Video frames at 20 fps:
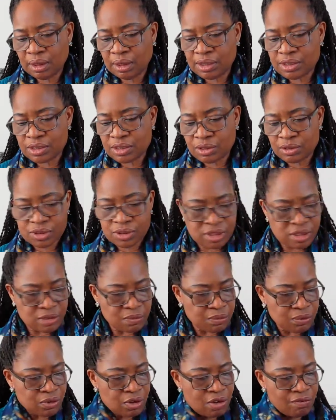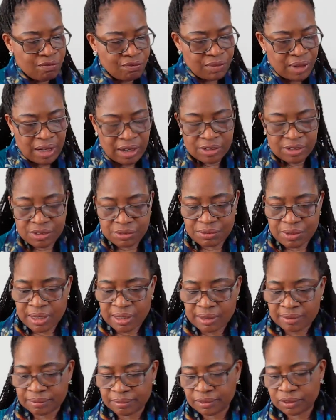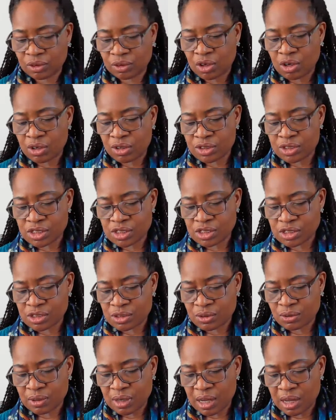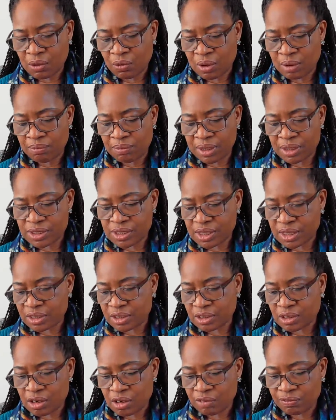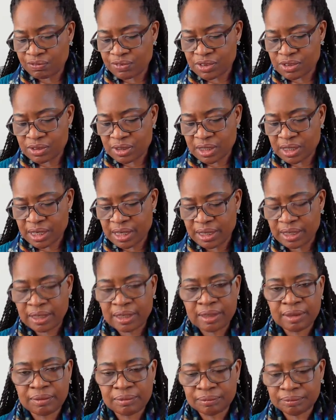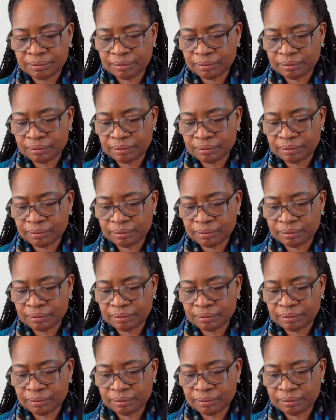Let's go to the book of Ezra to continue our message of today.